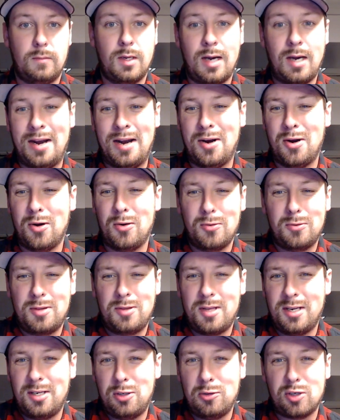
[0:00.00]
I know
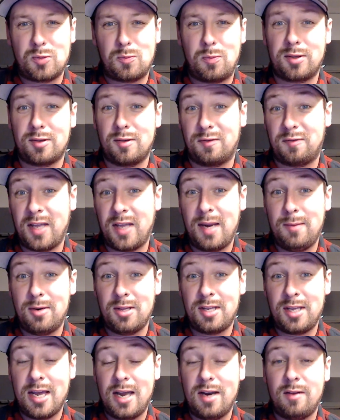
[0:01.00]
that you just put the flame to
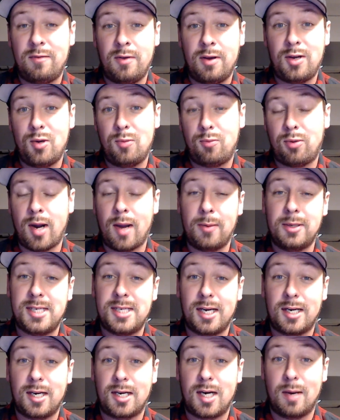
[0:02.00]
the end of it and you probably
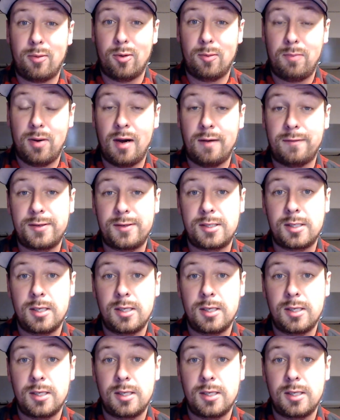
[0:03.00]
take a couple puffs.